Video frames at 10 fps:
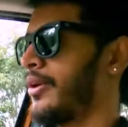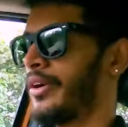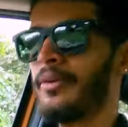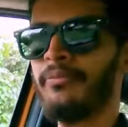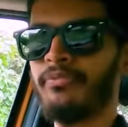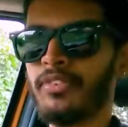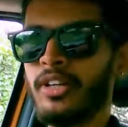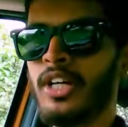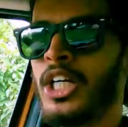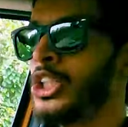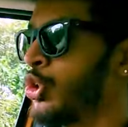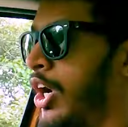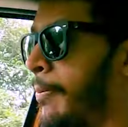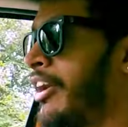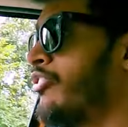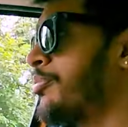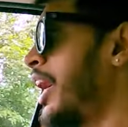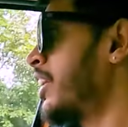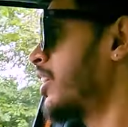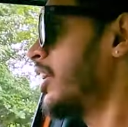Okay, so apart from
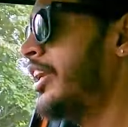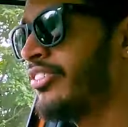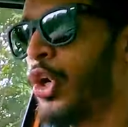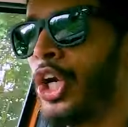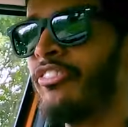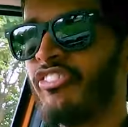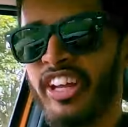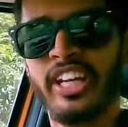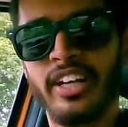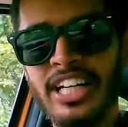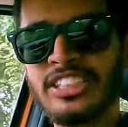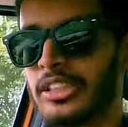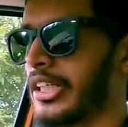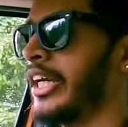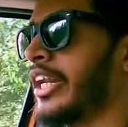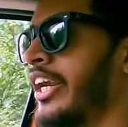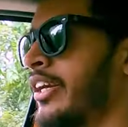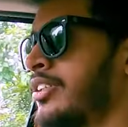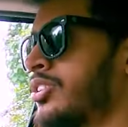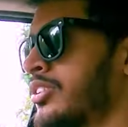that, it has got a very nice turning
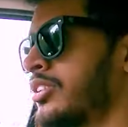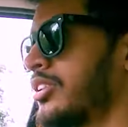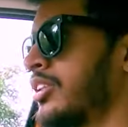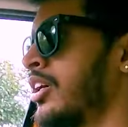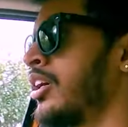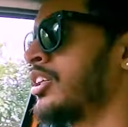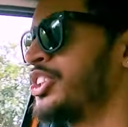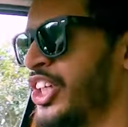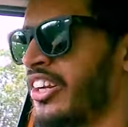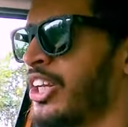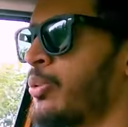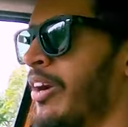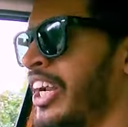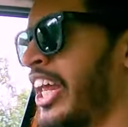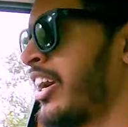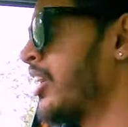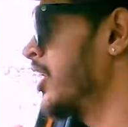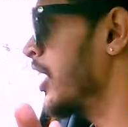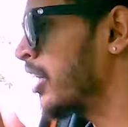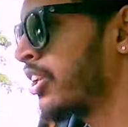radius. Generally you might take
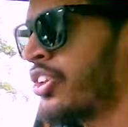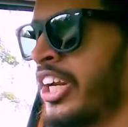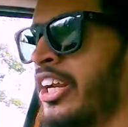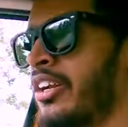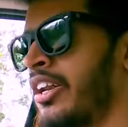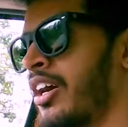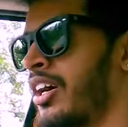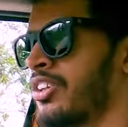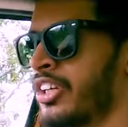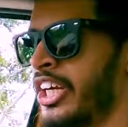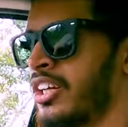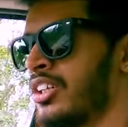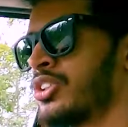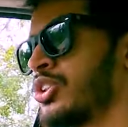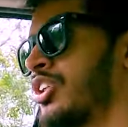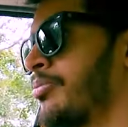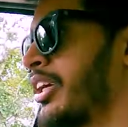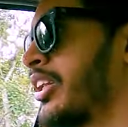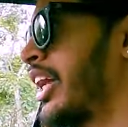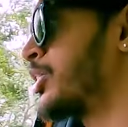three turns or
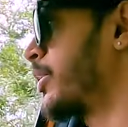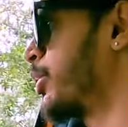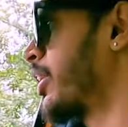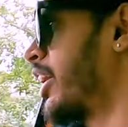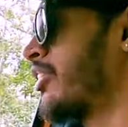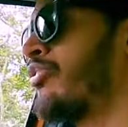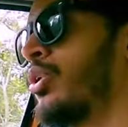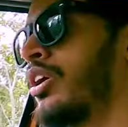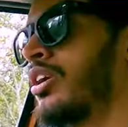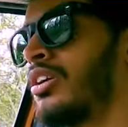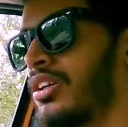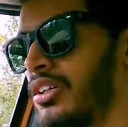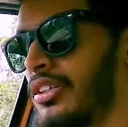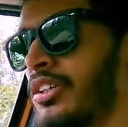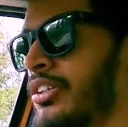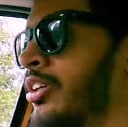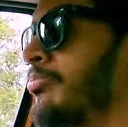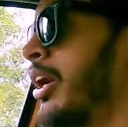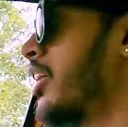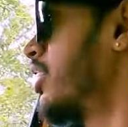something, that's when you get a full your
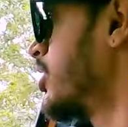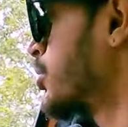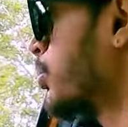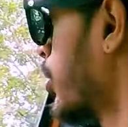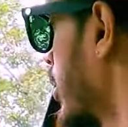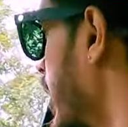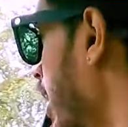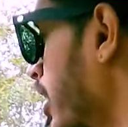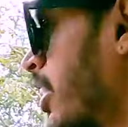turn, but this would get